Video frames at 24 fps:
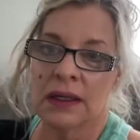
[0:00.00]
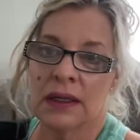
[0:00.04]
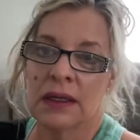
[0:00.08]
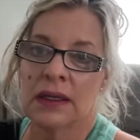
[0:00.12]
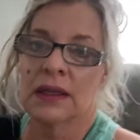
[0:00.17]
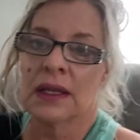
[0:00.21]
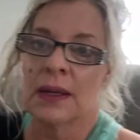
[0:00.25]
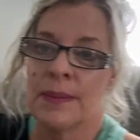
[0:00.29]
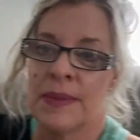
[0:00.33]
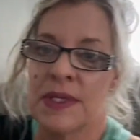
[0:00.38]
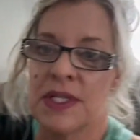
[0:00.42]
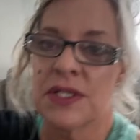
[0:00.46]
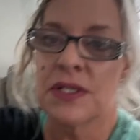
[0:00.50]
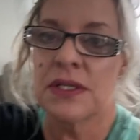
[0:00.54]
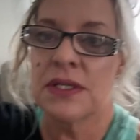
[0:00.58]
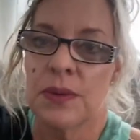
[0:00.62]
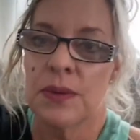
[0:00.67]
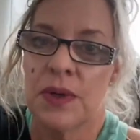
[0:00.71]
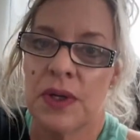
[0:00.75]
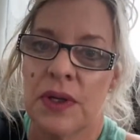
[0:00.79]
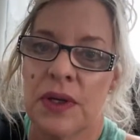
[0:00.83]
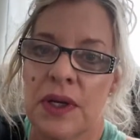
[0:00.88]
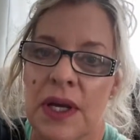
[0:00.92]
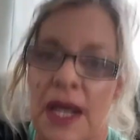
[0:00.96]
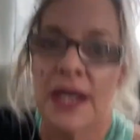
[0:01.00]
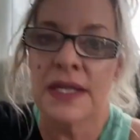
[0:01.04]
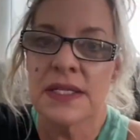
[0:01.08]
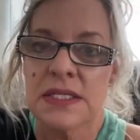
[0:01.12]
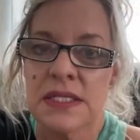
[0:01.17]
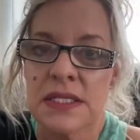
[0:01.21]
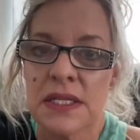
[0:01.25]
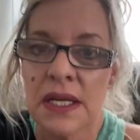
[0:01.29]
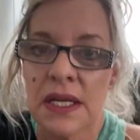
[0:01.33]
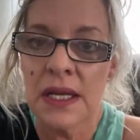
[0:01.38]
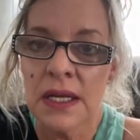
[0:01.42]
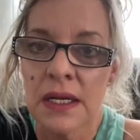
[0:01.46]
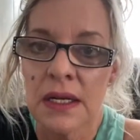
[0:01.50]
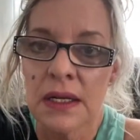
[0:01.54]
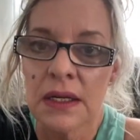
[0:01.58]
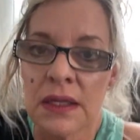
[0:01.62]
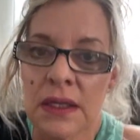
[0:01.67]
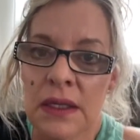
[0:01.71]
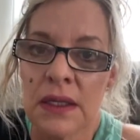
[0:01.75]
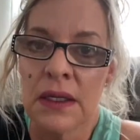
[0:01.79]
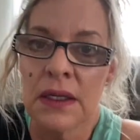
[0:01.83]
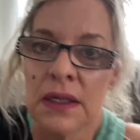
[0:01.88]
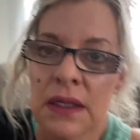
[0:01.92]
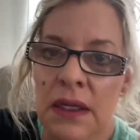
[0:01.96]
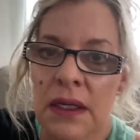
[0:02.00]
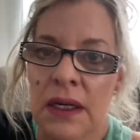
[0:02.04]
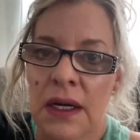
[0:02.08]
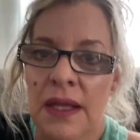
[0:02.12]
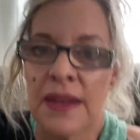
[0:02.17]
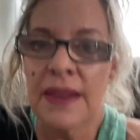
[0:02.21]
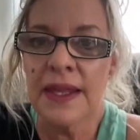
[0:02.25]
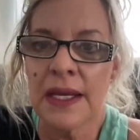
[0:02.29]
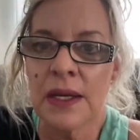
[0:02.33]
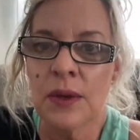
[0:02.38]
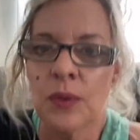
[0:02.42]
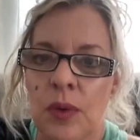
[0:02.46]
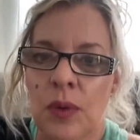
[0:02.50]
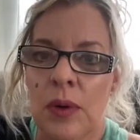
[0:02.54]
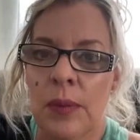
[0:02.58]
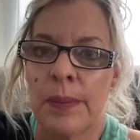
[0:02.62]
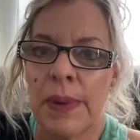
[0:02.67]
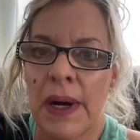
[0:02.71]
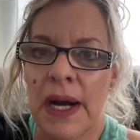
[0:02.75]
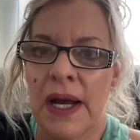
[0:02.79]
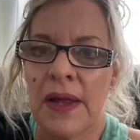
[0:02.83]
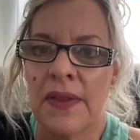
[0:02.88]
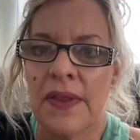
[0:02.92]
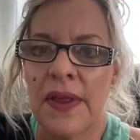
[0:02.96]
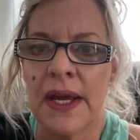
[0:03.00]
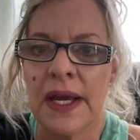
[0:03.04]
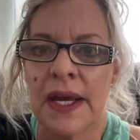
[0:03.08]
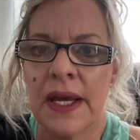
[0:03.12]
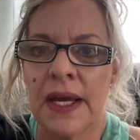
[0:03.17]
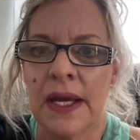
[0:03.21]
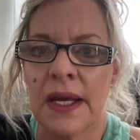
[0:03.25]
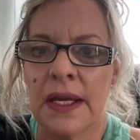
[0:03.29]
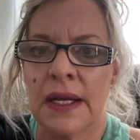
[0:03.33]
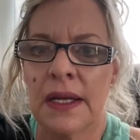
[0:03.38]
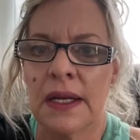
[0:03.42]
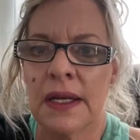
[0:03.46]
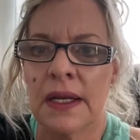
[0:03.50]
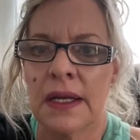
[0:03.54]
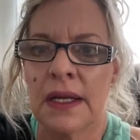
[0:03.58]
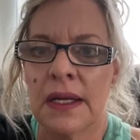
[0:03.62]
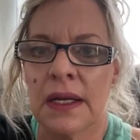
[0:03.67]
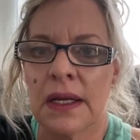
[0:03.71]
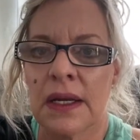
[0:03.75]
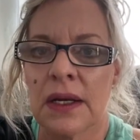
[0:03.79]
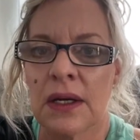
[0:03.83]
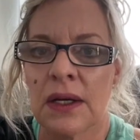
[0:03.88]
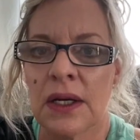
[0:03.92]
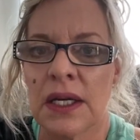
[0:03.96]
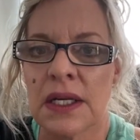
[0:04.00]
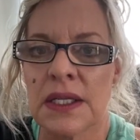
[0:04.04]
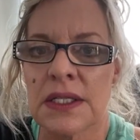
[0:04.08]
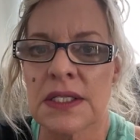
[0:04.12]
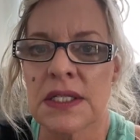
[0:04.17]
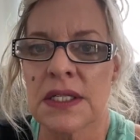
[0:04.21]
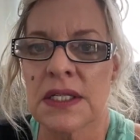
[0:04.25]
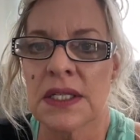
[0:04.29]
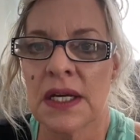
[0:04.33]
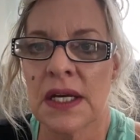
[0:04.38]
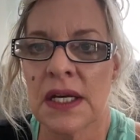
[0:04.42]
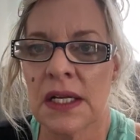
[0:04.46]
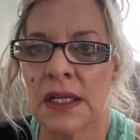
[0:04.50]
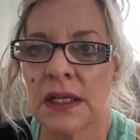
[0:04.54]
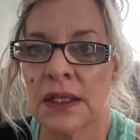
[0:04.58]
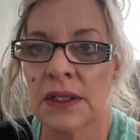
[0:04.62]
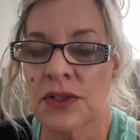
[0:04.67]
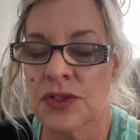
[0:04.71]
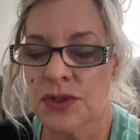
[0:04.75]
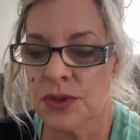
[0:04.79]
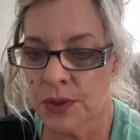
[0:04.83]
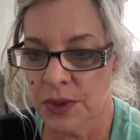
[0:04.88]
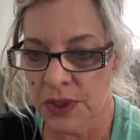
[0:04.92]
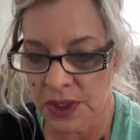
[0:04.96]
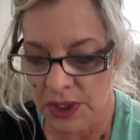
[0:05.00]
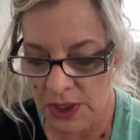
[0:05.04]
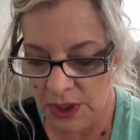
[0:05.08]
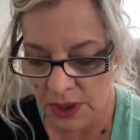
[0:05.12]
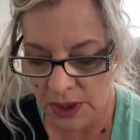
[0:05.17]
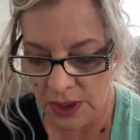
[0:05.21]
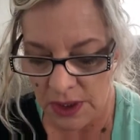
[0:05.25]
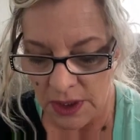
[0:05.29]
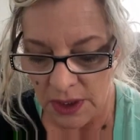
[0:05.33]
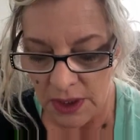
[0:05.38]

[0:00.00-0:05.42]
let me see what you guys said. I think we'll buy that and cook it tonight. It looks really good.